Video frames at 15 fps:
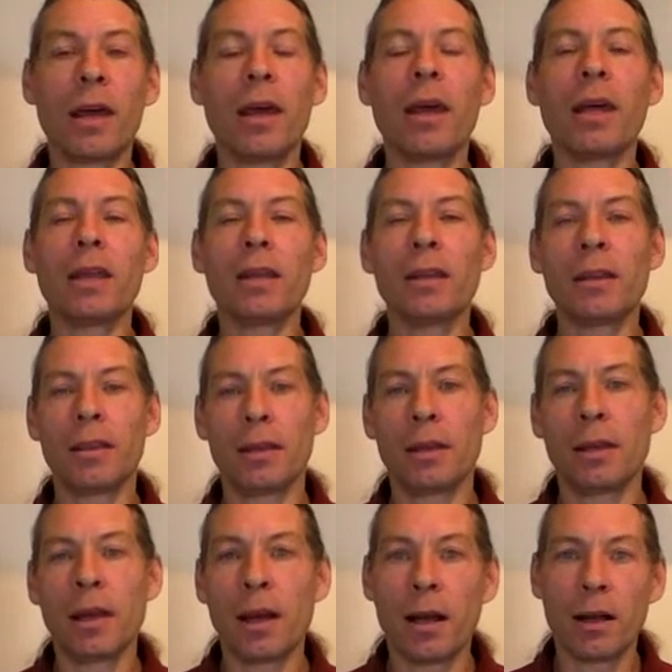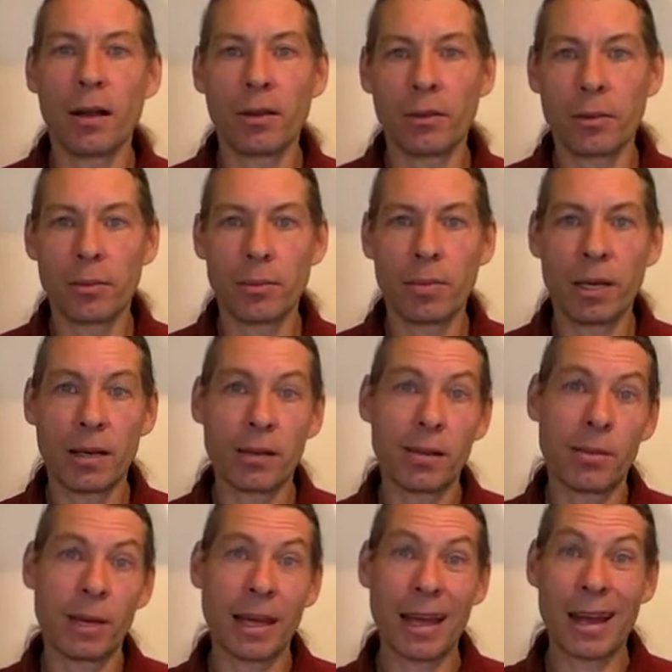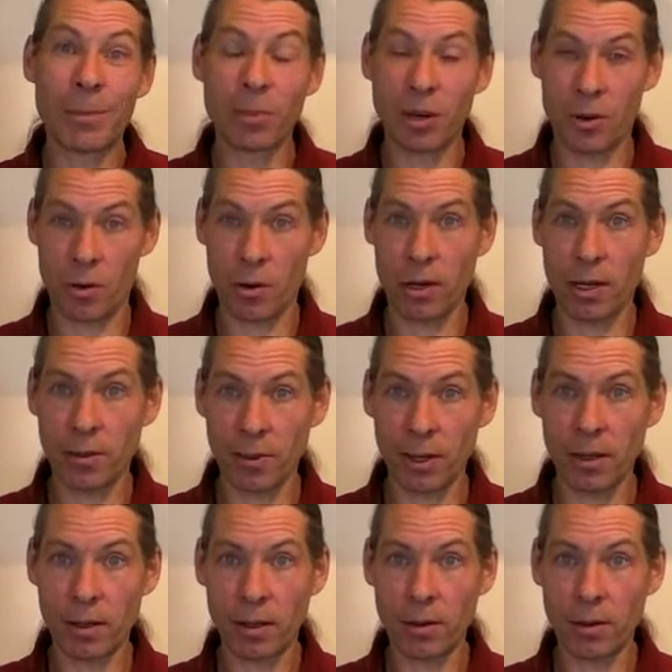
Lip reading: anything else, because I'm a Capricorn human,